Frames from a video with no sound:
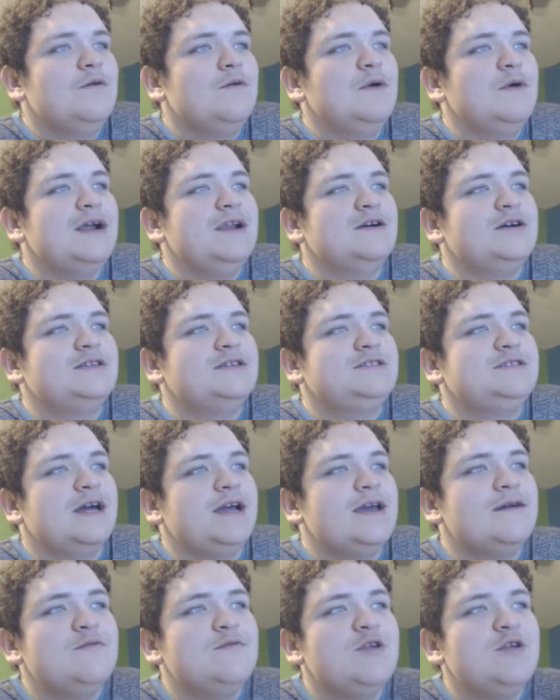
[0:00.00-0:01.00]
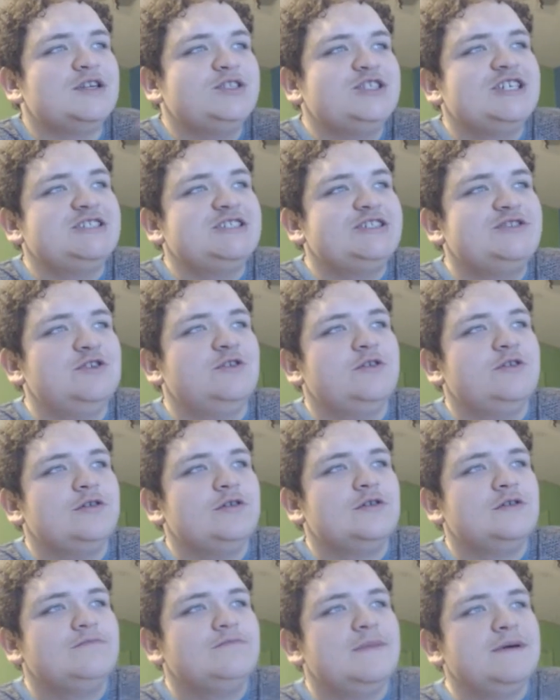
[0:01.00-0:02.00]
Why not? I am Rajeesh too.
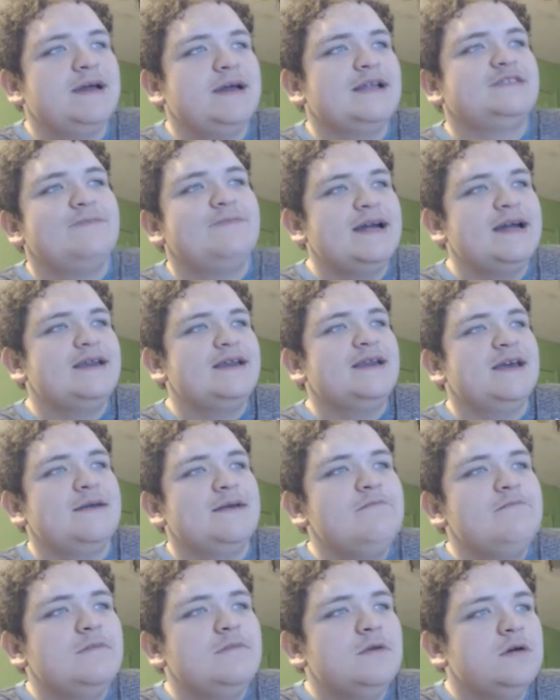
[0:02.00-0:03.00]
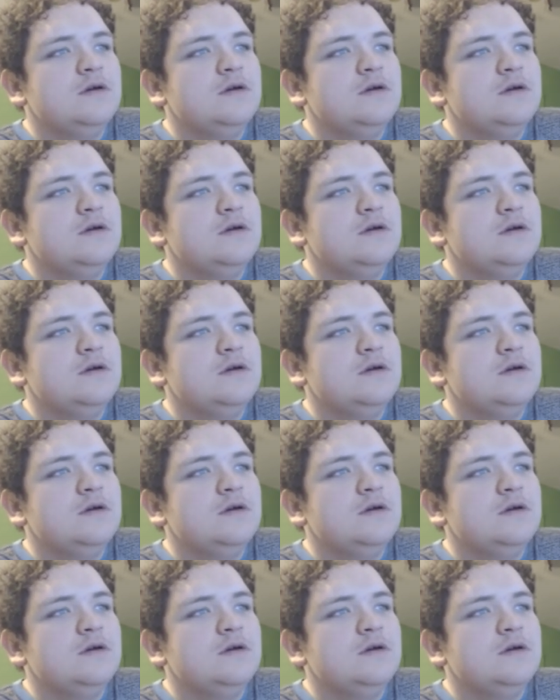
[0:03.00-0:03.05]
That's my name.